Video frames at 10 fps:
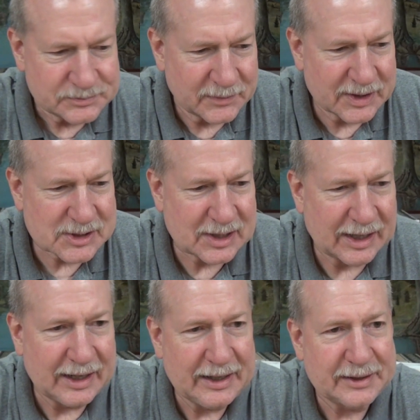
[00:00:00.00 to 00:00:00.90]
this
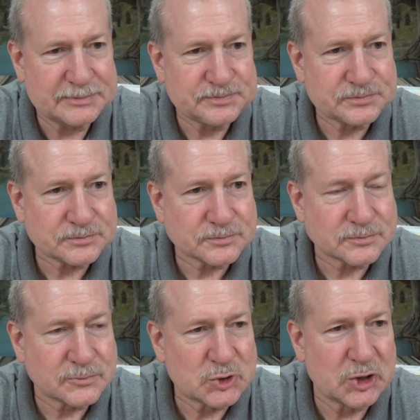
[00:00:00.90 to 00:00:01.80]
lady,
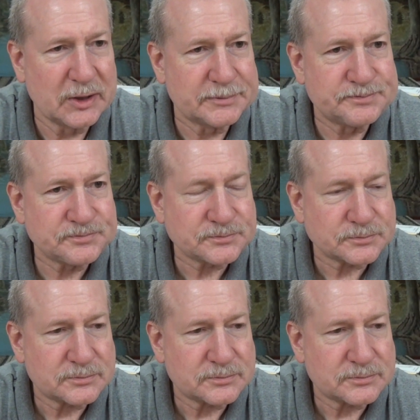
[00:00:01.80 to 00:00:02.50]
she